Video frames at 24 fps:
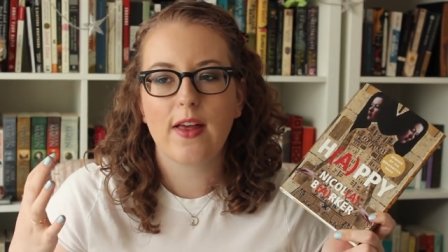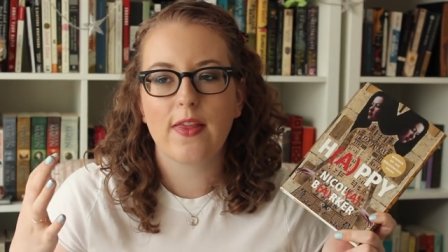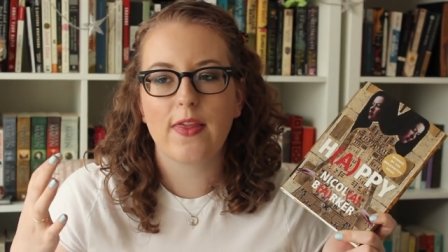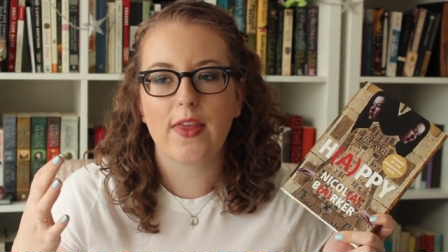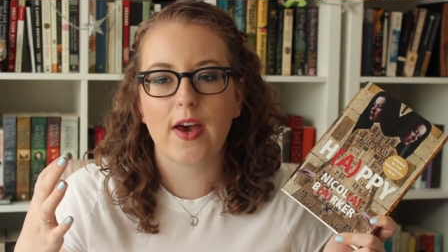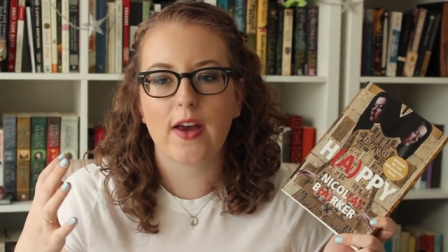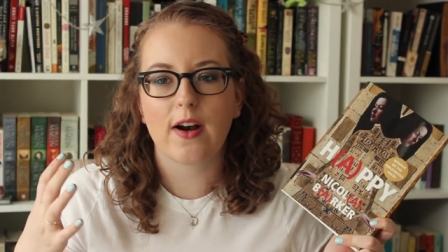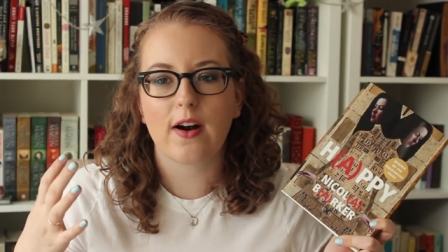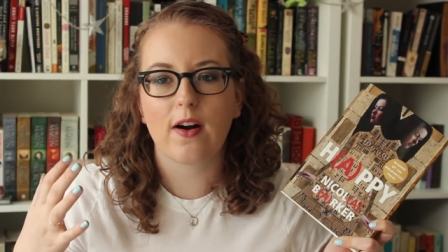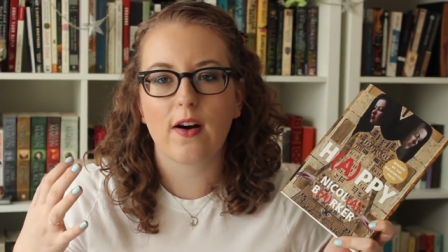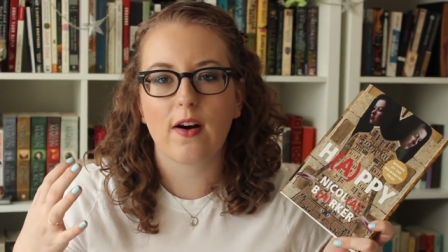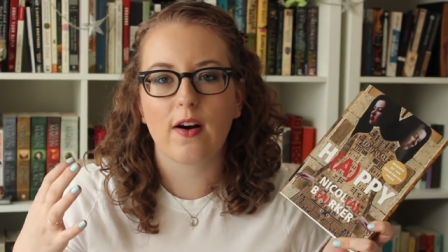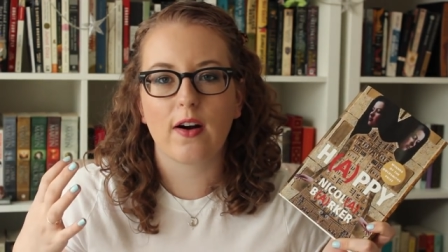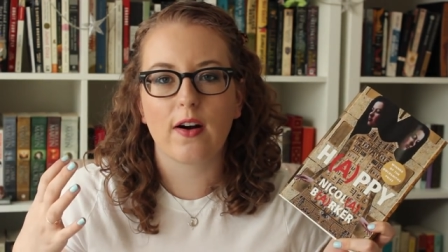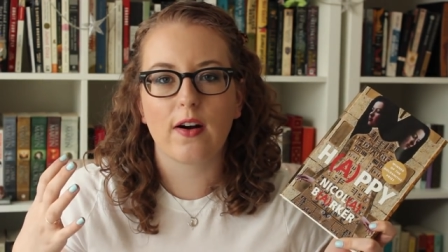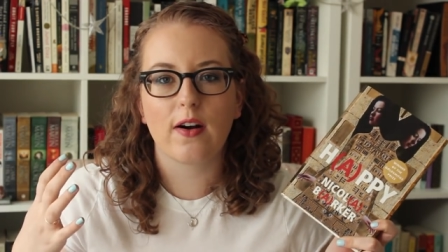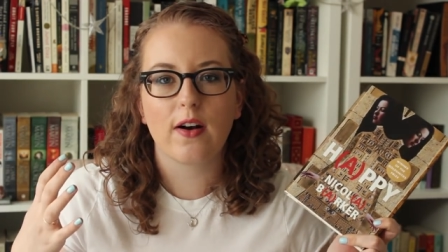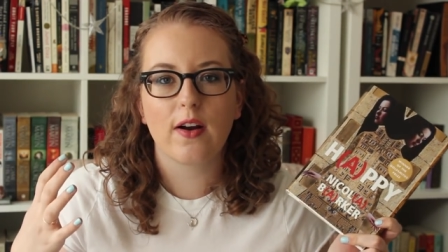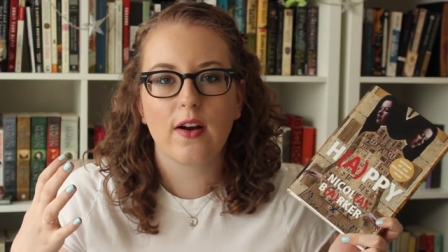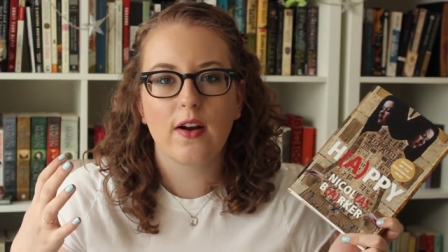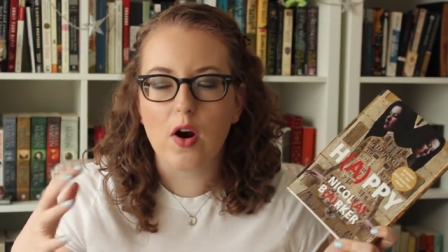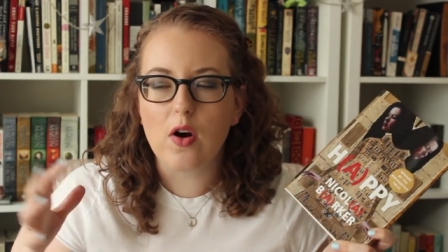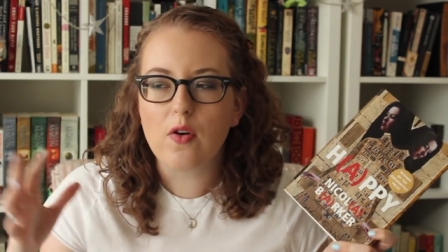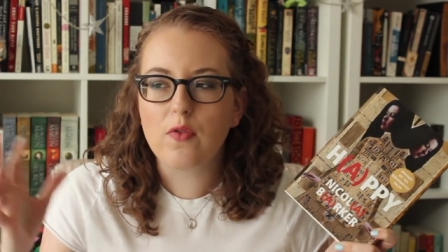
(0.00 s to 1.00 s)
that
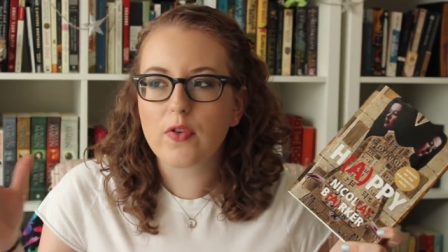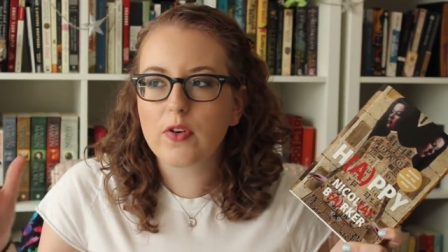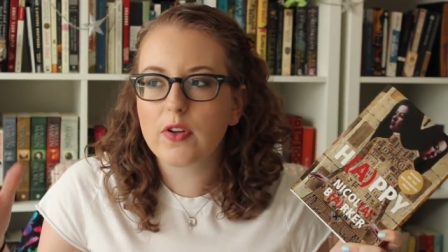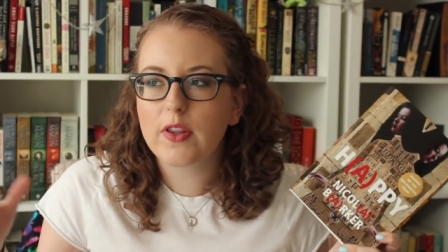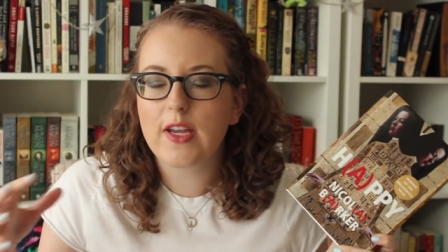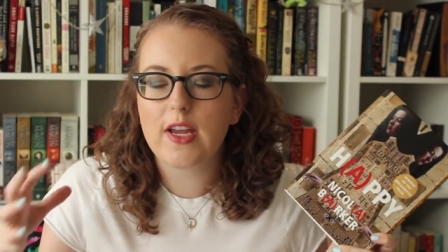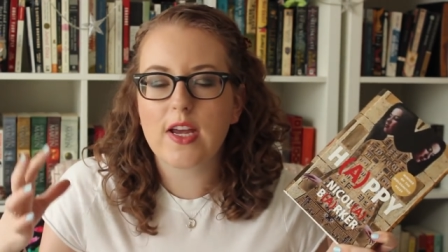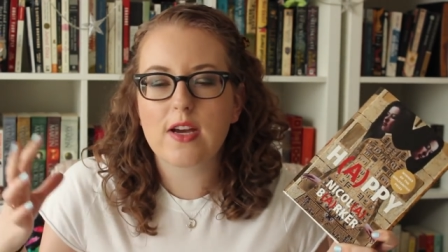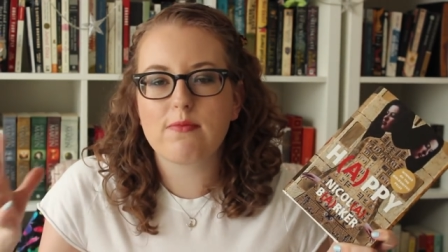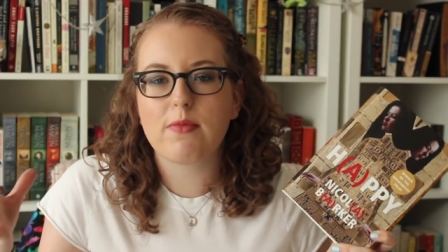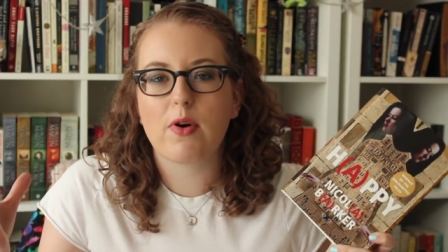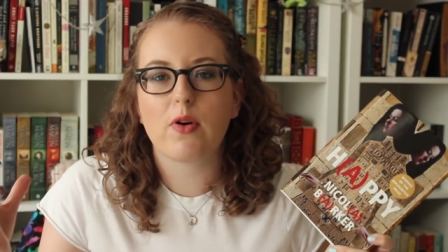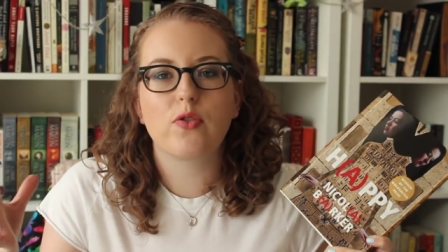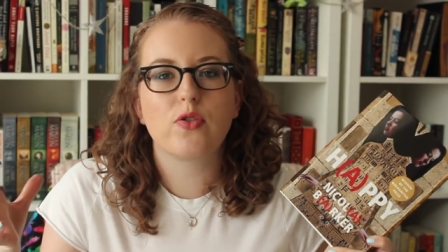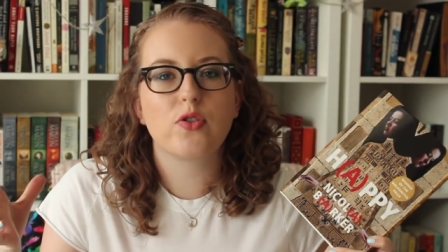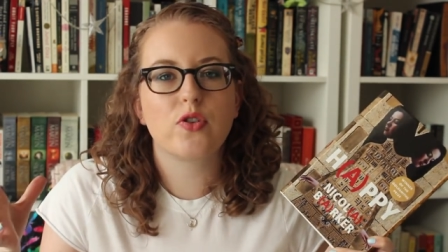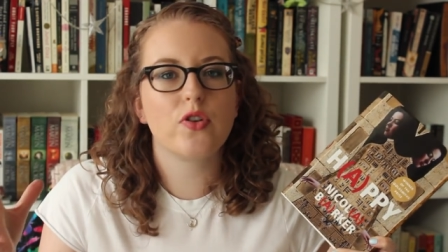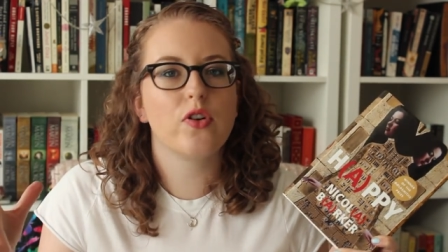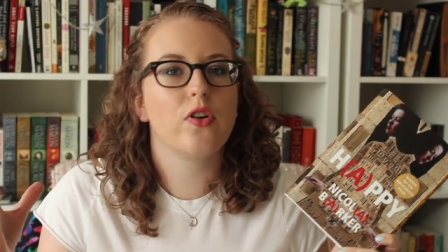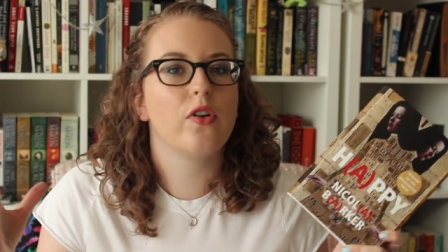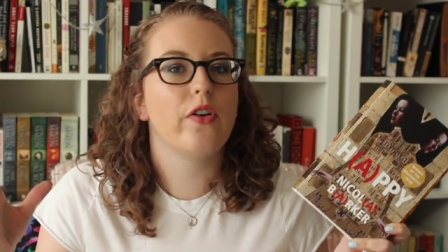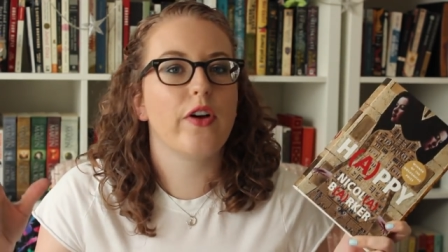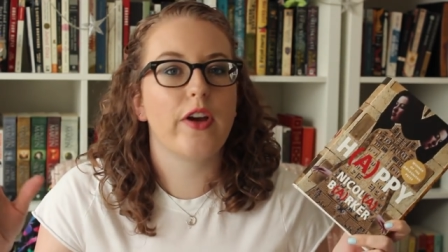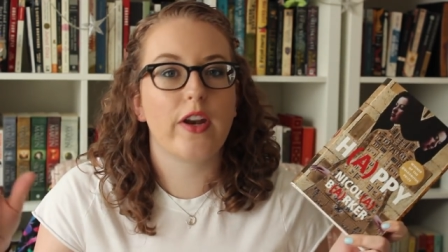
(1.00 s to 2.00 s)
are overly
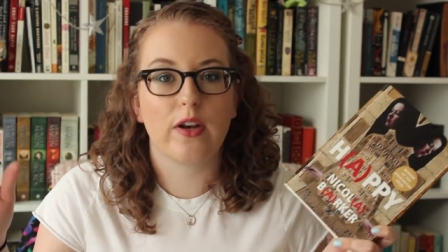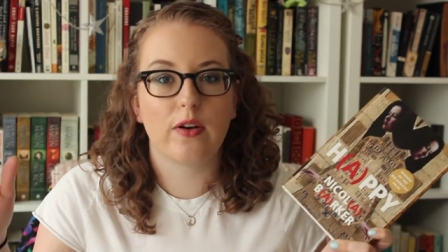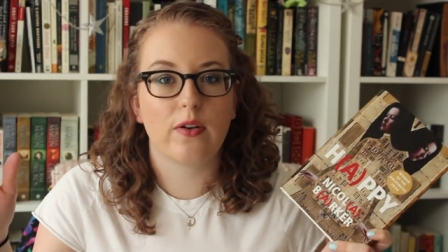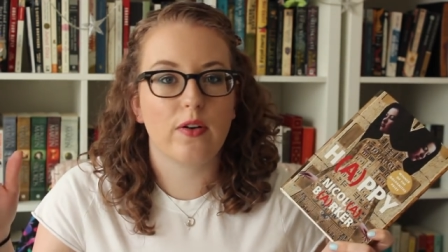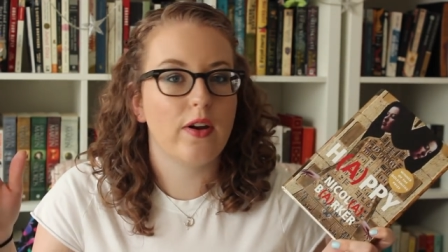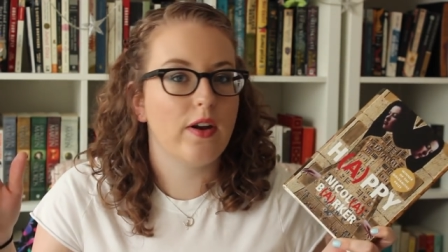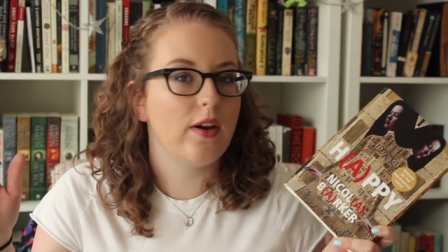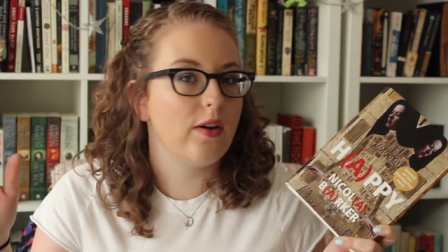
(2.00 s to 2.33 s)
emotional and,